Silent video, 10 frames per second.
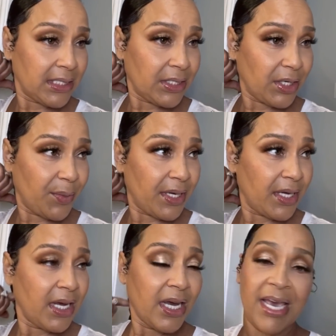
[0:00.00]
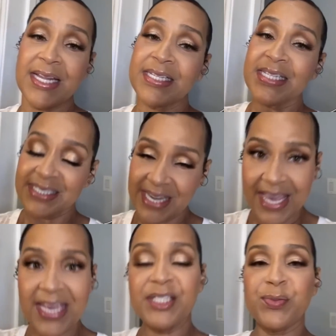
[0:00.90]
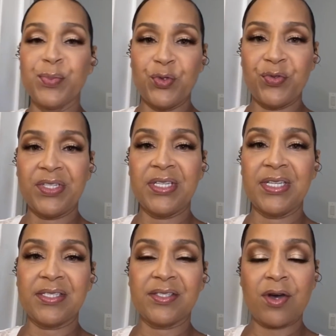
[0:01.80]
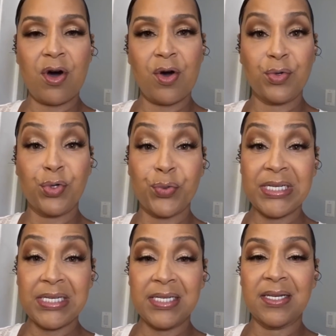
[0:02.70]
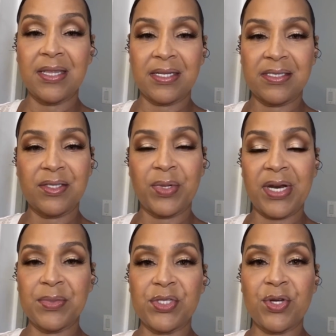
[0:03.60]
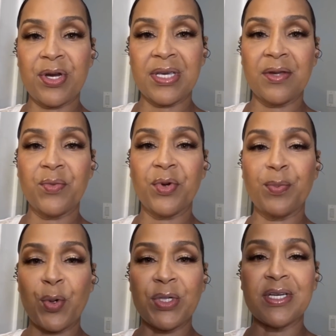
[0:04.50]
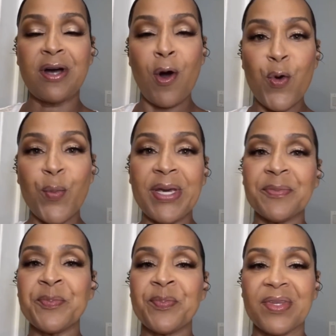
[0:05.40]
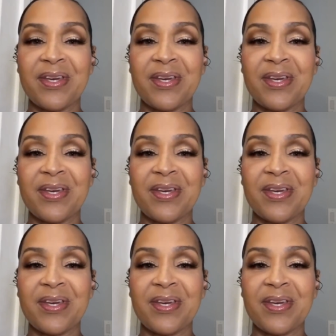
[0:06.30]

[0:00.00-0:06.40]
You know what I mean? And today's movie is called Greed. That's the one I'm starring in with Monique Coleman.